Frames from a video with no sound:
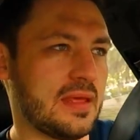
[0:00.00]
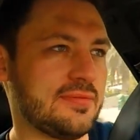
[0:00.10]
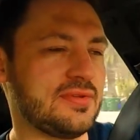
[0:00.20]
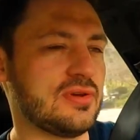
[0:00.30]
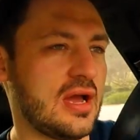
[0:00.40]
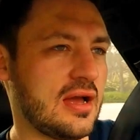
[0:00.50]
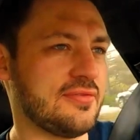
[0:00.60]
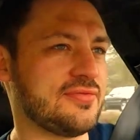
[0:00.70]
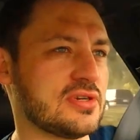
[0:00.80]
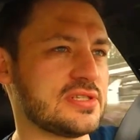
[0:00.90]
if you
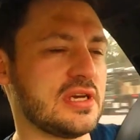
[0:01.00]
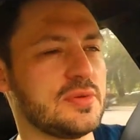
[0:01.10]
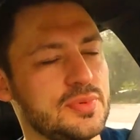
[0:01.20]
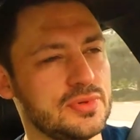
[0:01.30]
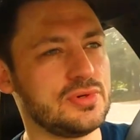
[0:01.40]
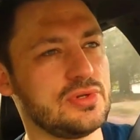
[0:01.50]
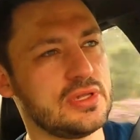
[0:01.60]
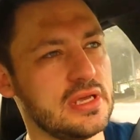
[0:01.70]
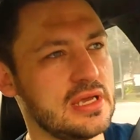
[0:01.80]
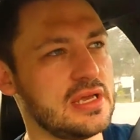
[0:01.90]
have, for
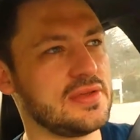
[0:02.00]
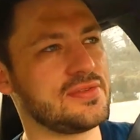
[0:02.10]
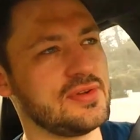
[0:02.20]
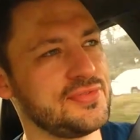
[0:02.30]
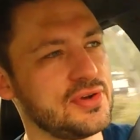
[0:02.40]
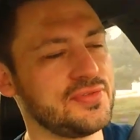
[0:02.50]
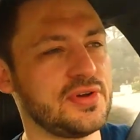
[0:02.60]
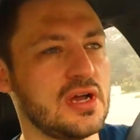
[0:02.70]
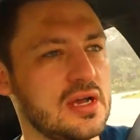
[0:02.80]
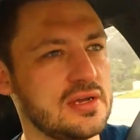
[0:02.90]
example, a
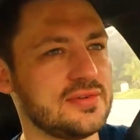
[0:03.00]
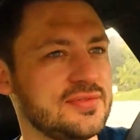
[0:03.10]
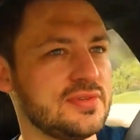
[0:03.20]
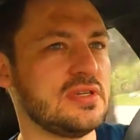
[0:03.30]
335